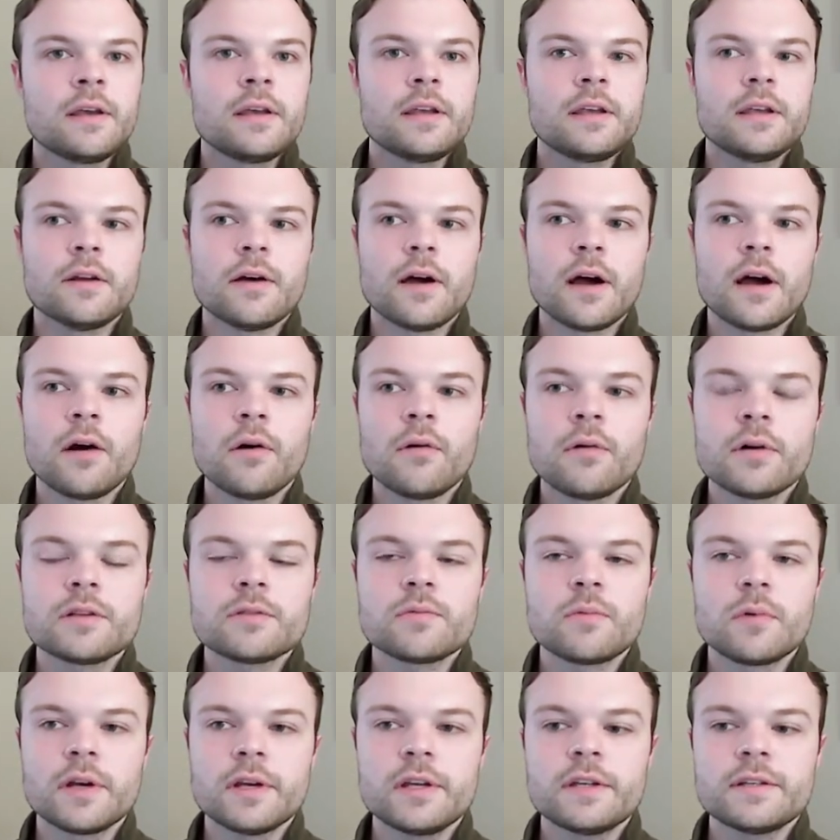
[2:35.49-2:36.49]
You know, I always
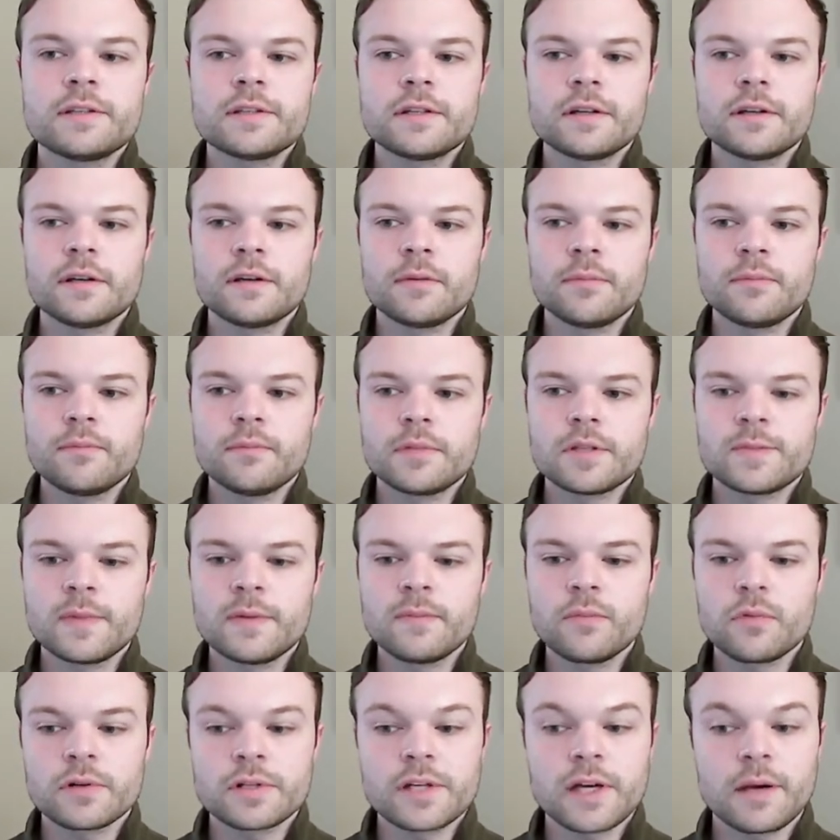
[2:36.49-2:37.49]
wanted to
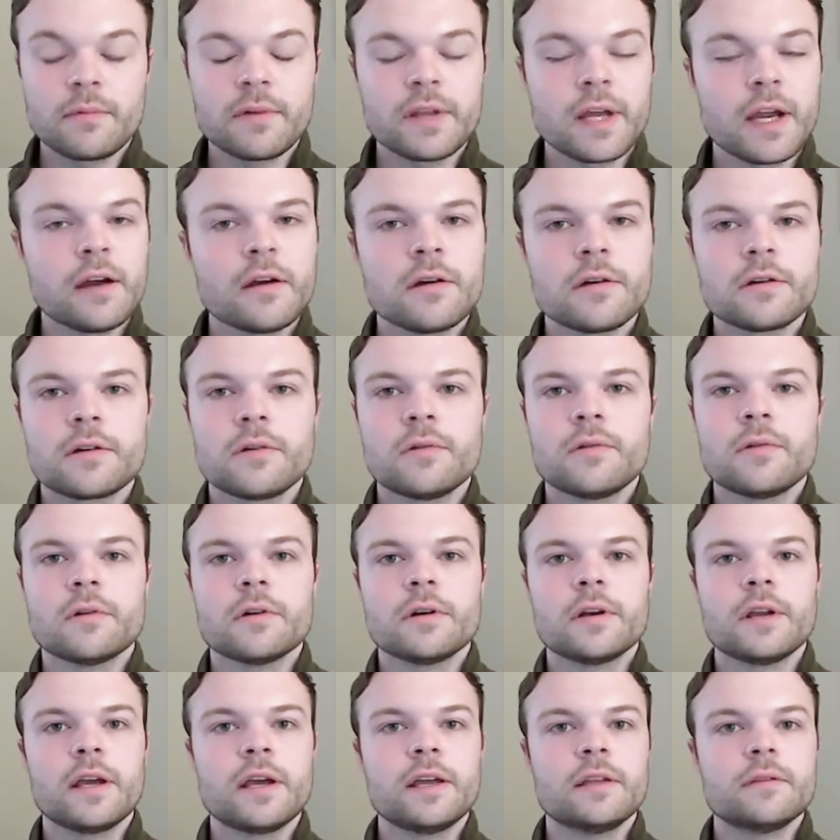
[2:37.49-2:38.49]
spend more time with
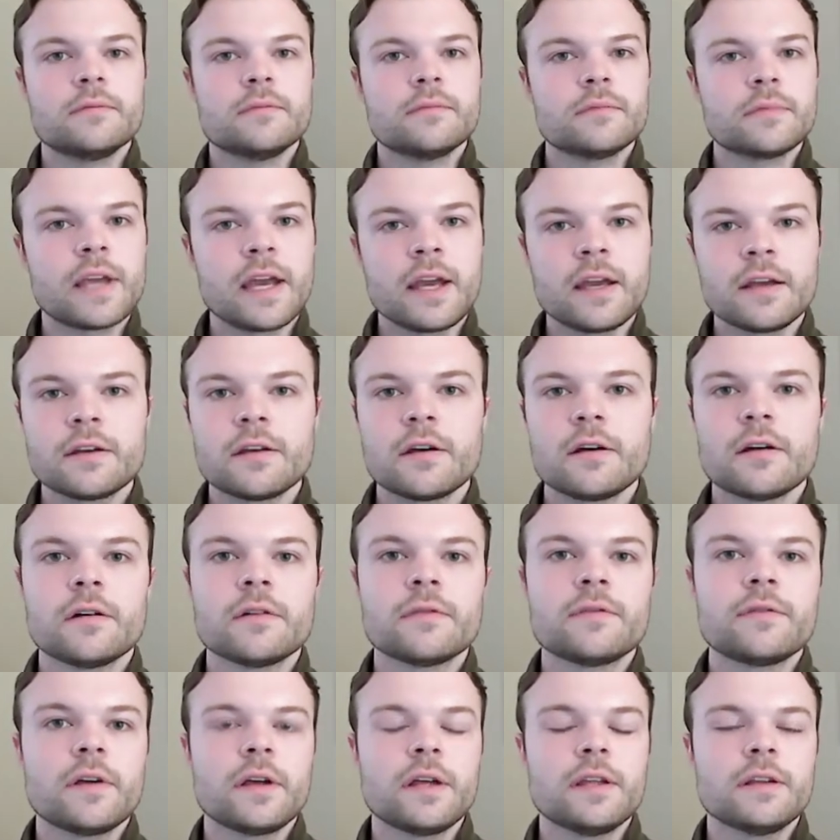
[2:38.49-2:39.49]
Aragorn and
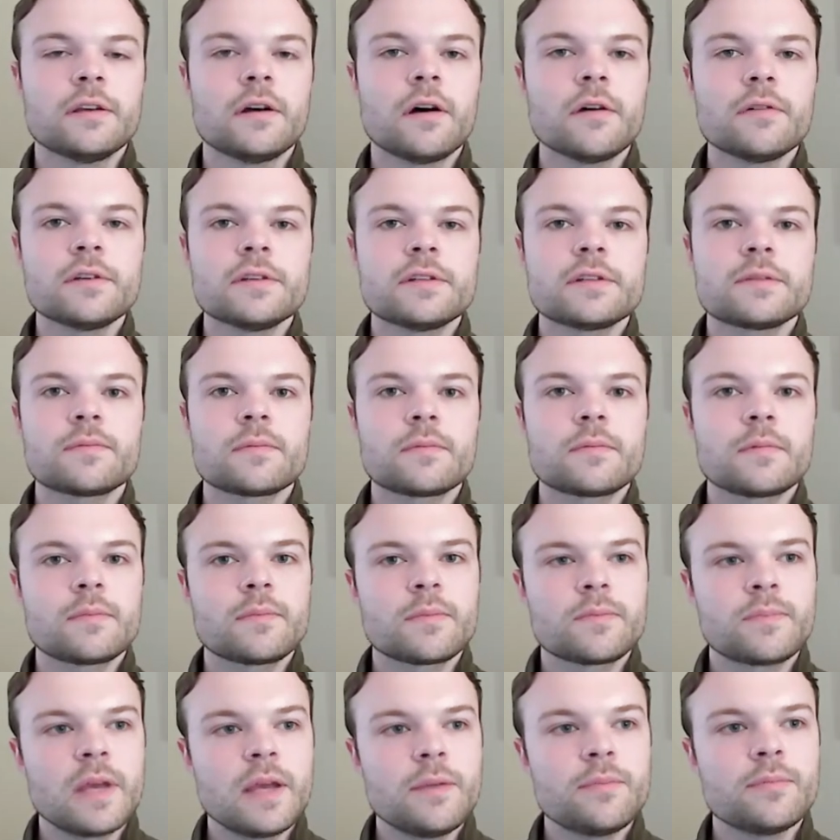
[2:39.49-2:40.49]
Gandalf and all these
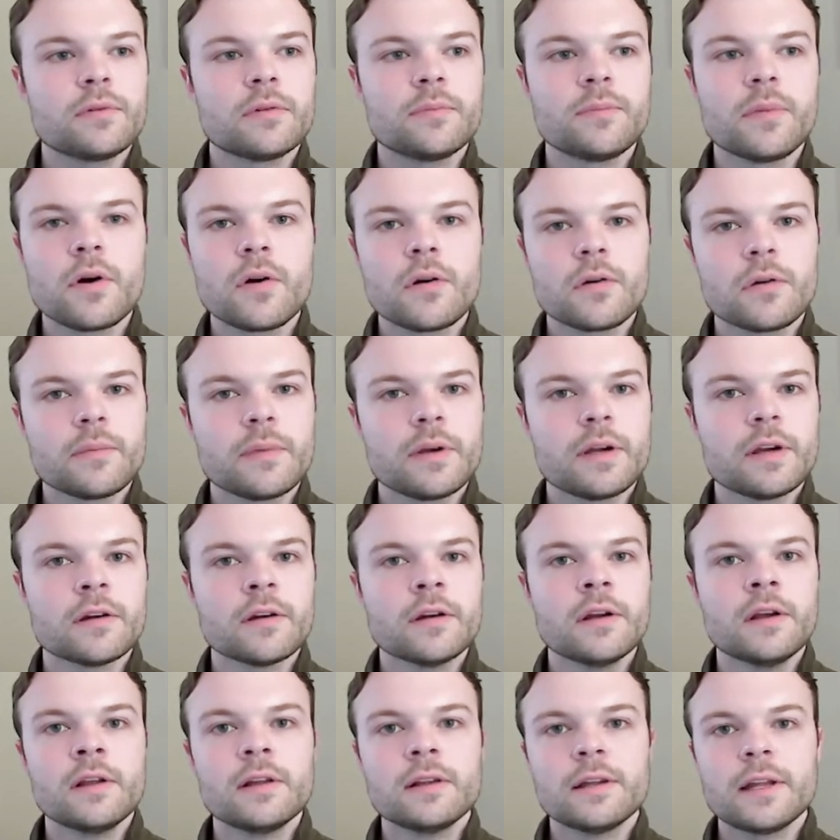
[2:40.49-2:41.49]
people,
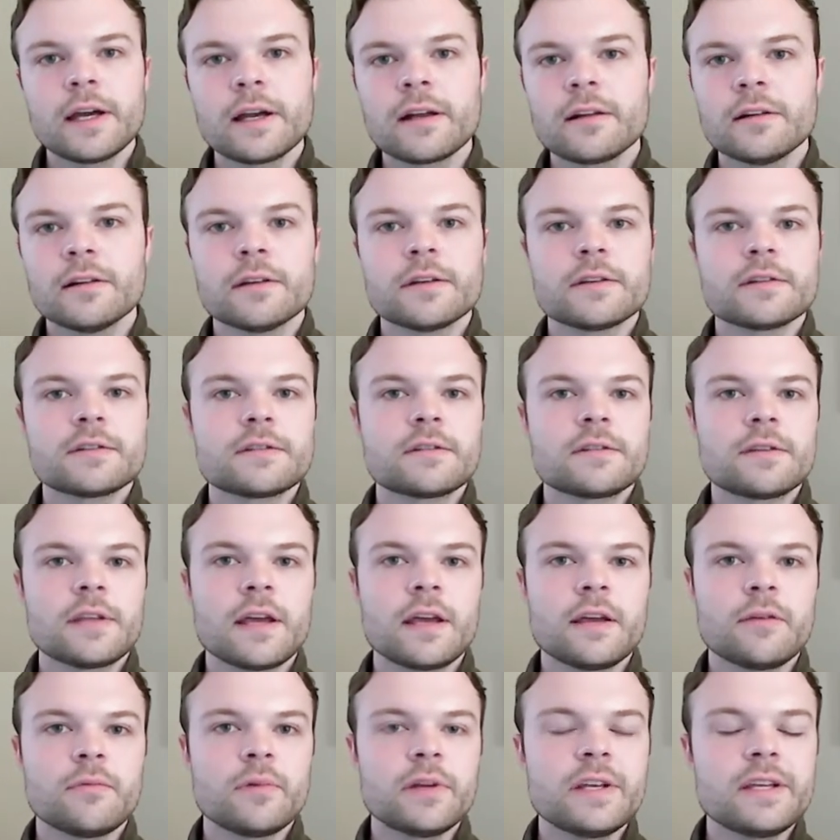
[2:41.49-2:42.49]
Boromir, Legolas,
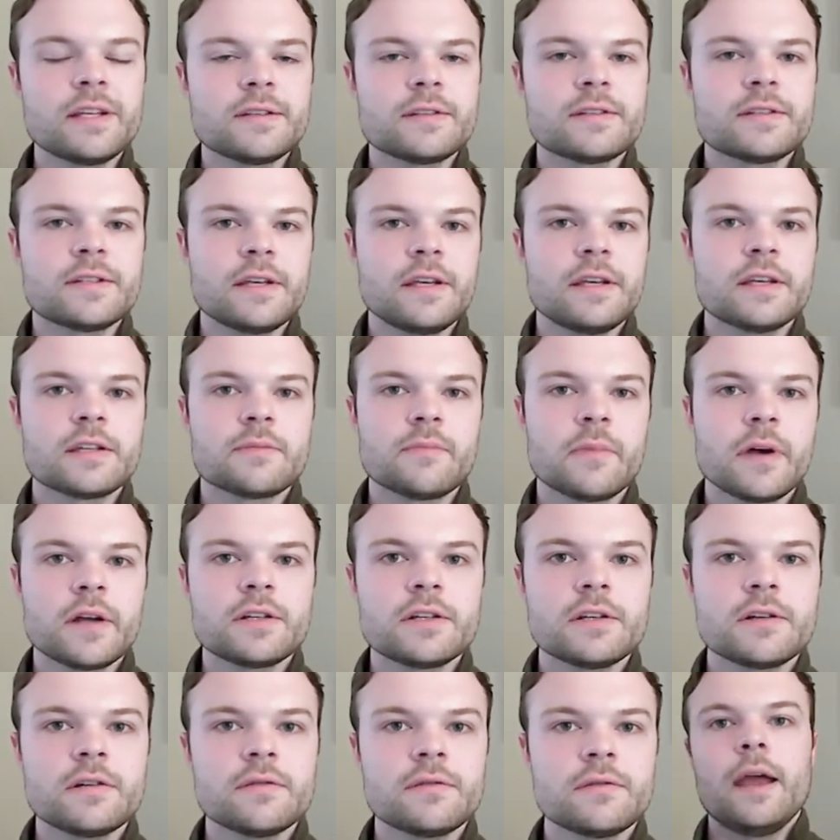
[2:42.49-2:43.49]
that we didn't see as
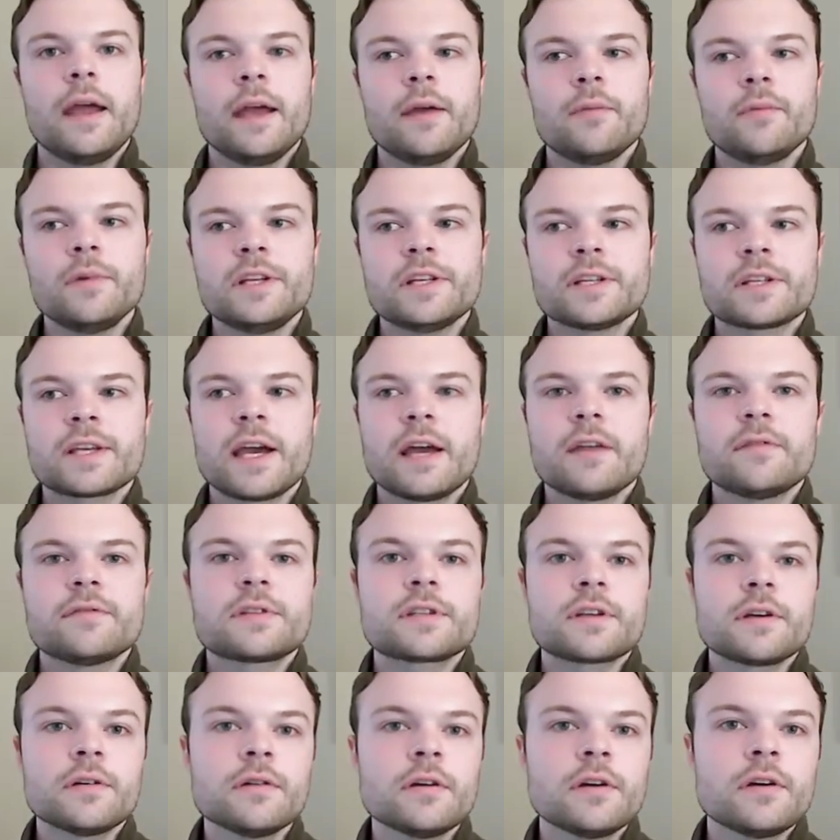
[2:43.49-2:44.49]
much of. And we just kind of
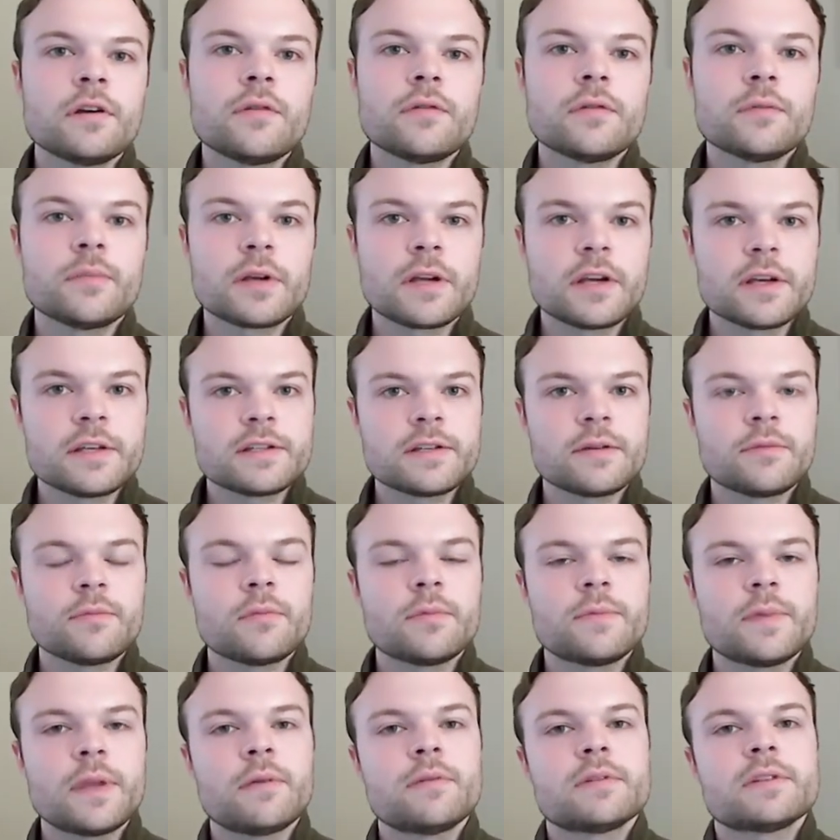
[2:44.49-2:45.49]
skirted over because
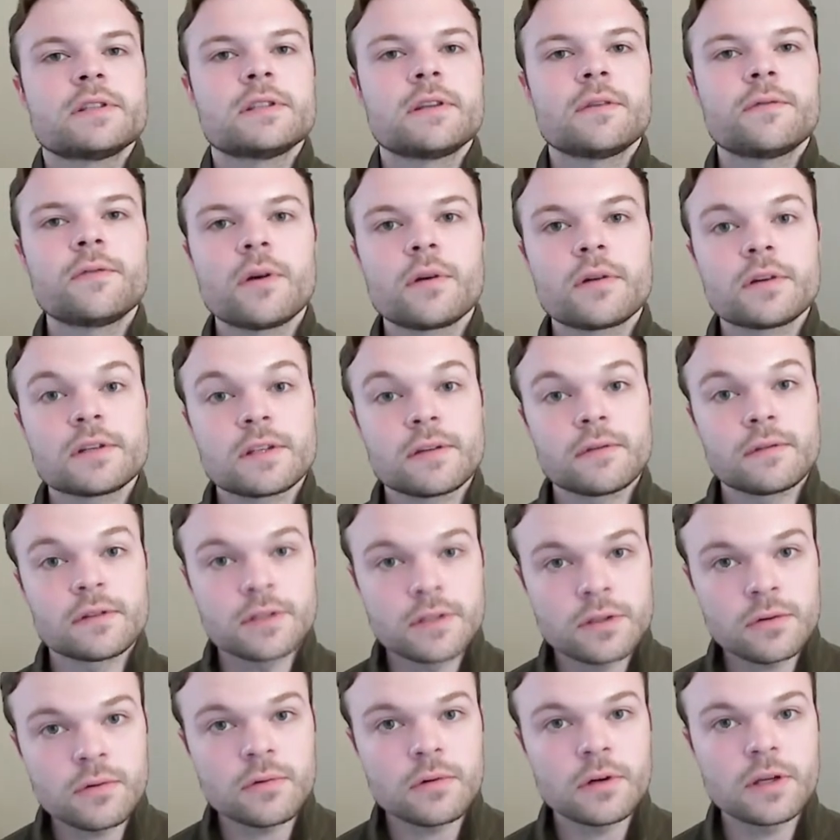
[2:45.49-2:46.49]
that wasn't the focus of the
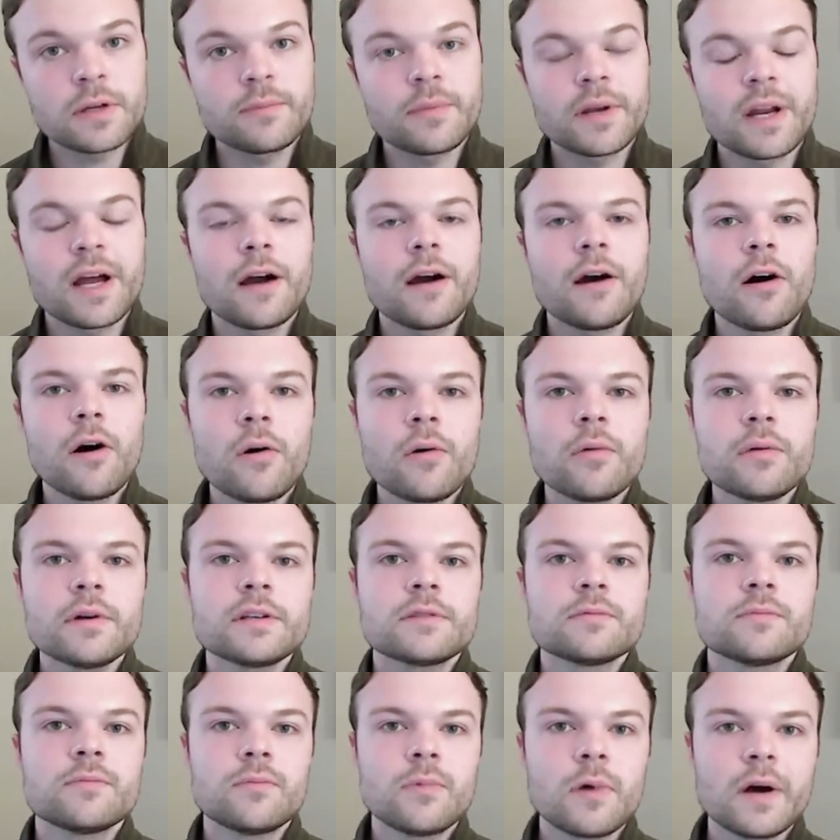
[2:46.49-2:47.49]
story, but I
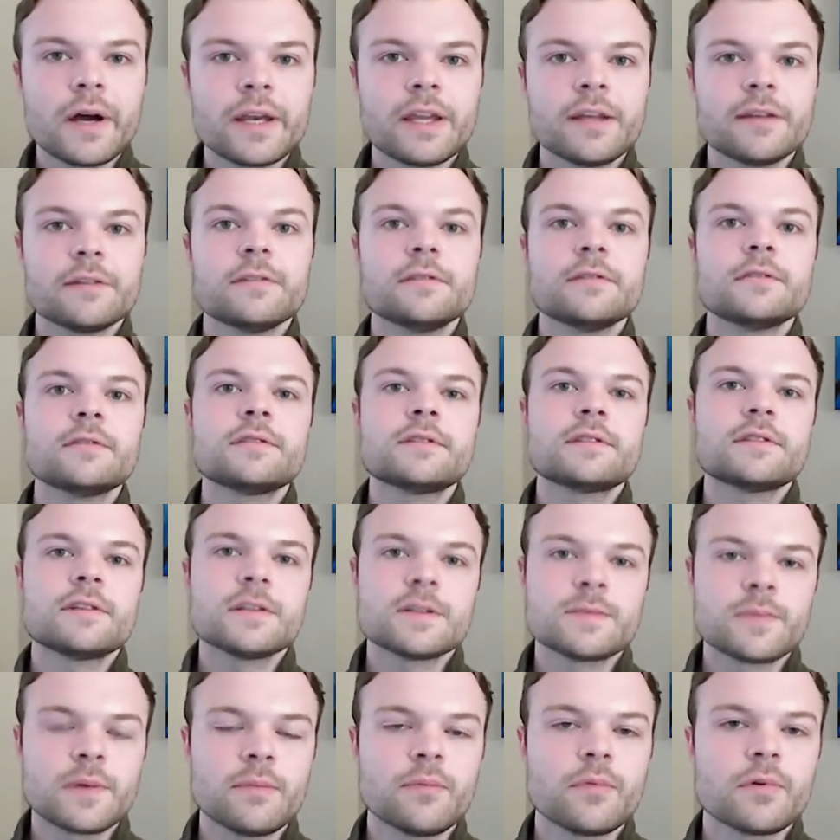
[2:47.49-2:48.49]
always wanted to
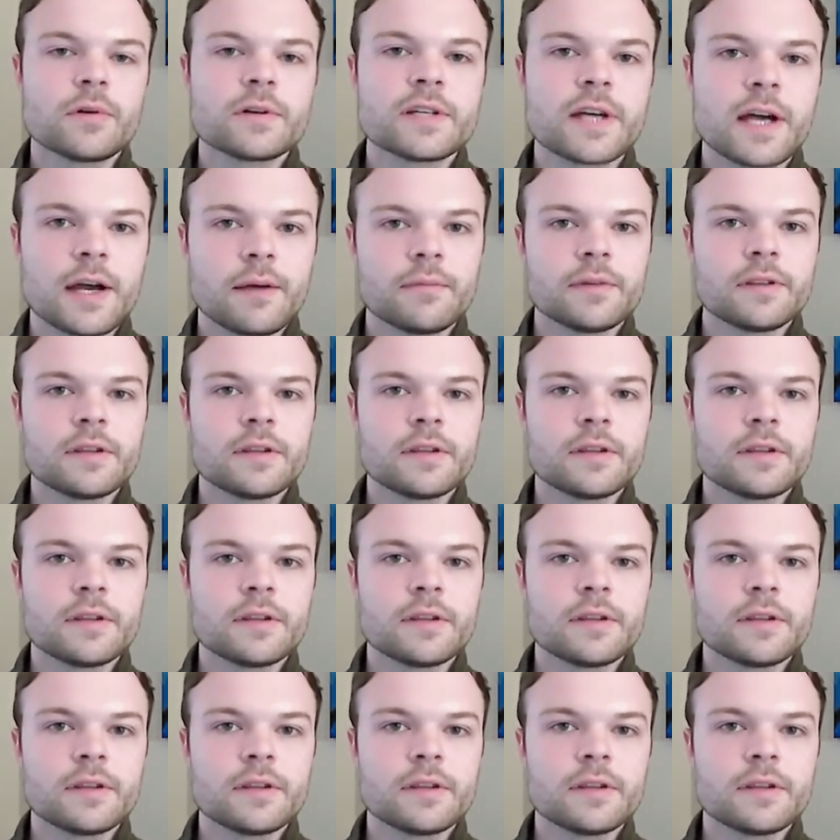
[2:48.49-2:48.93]
spend more time with